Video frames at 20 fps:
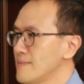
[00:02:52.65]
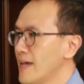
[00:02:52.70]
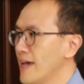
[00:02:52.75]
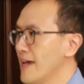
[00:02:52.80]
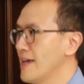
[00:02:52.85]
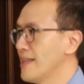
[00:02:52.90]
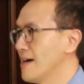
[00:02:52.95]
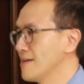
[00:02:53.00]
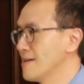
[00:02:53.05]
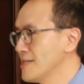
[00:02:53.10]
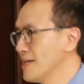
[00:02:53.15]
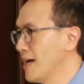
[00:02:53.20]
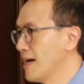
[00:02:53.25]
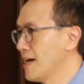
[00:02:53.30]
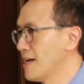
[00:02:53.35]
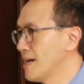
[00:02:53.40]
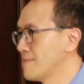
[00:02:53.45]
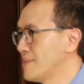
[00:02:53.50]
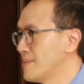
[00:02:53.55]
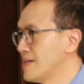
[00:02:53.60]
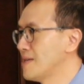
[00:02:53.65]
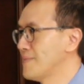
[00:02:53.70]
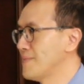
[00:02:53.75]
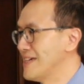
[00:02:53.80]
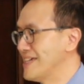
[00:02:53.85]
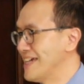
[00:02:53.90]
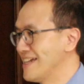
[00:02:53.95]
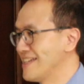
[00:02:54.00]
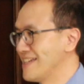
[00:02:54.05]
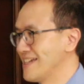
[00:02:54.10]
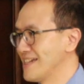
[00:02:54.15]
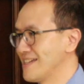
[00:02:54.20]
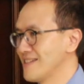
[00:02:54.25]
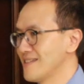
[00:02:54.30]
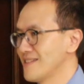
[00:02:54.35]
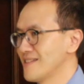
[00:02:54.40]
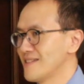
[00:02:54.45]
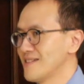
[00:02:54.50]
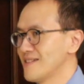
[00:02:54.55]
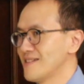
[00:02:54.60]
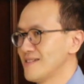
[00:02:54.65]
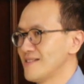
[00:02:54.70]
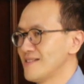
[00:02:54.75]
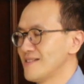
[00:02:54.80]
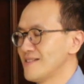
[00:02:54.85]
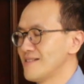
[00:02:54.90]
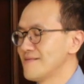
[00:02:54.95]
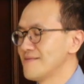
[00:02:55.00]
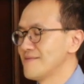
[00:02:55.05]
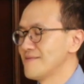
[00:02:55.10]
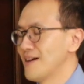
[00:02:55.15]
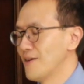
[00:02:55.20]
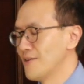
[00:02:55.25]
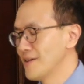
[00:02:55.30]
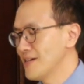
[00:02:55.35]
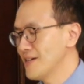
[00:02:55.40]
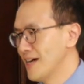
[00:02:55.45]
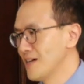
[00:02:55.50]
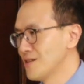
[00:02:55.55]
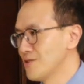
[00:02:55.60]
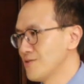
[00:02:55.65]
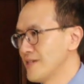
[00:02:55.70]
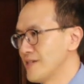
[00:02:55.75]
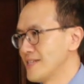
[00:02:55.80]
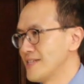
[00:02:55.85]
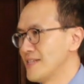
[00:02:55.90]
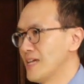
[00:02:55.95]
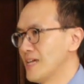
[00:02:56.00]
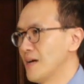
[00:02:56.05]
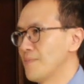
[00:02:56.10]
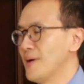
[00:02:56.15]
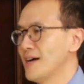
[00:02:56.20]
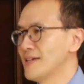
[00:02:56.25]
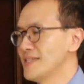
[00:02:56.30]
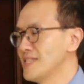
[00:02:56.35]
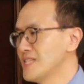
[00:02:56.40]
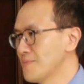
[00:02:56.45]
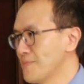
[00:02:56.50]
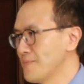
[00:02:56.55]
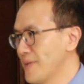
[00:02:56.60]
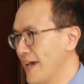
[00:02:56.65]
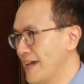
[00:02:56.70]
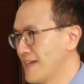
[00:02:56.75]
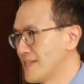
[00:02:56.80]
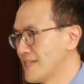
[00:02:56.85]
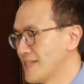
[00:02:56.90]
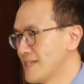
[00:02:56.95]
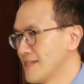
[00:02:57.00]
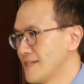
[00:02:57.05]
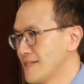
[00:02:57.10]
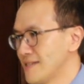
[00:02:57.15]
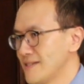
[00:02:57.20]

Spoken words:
At that time, at the beginning, our country did not participate